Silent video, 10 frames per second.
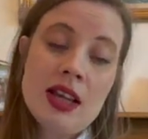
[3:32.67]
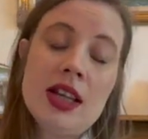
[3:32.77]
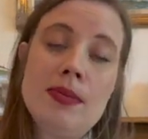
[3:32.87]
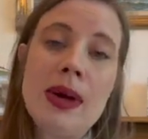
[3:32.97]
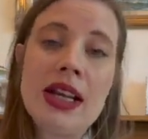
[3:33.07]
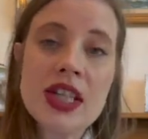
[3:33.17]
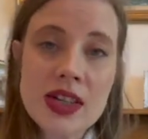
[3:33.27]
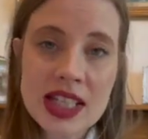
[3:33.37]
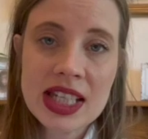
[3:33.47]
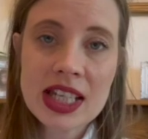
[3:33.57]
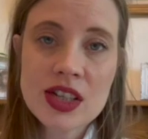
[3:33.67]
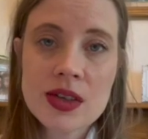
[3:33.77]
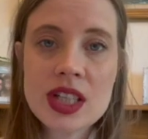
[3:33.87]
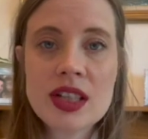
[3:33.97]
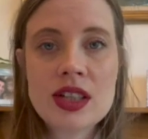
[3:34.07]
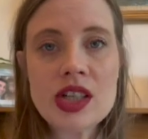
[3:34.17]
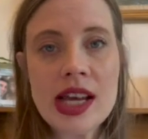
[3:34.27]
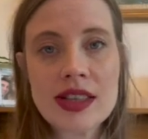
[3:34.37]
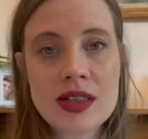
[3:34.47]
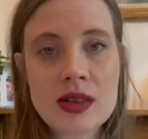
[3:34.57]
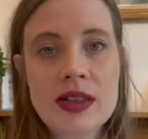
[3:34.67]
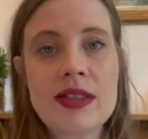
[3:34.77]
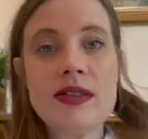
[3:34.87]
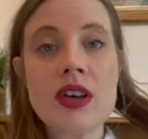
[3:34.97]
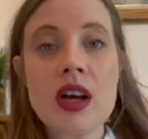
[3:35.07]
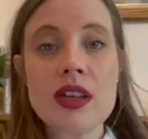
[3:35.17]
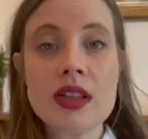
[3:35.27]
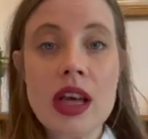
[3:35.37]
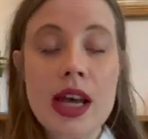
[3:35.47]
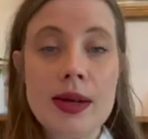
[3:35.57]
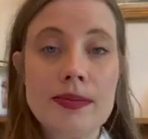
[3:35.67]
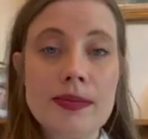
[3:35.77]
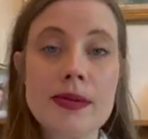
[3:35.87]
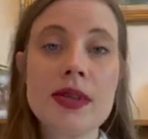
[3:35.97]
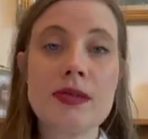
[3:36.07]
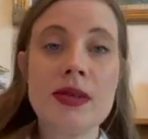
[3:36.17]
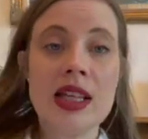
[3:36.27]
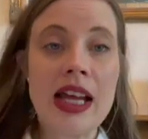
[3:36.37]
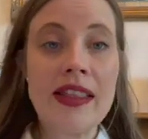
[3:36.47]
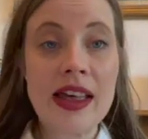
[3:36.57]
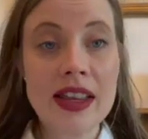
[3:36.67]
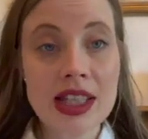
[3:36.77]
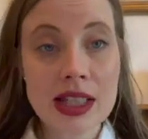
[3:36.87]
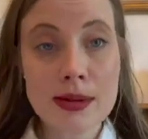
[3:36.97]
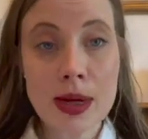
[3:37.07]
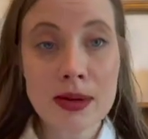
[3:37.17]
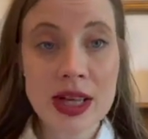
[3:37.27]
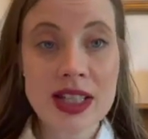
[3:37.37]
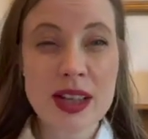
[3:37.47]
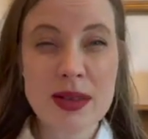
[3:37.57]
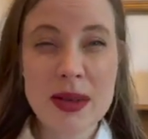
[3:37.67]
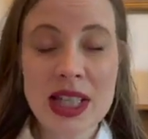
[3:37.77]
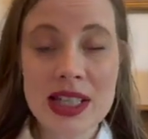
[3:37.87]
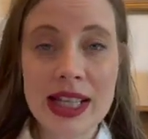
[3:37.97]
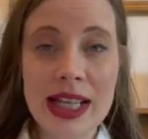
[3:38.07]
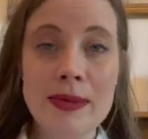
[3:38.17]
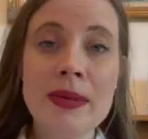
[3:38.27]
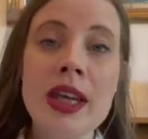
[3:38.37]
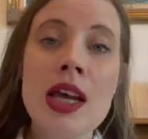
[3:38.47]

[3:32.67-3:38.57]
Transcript: you know, penetrating injury to the chest or if they've got um, something like that that needs to be operated on immediately.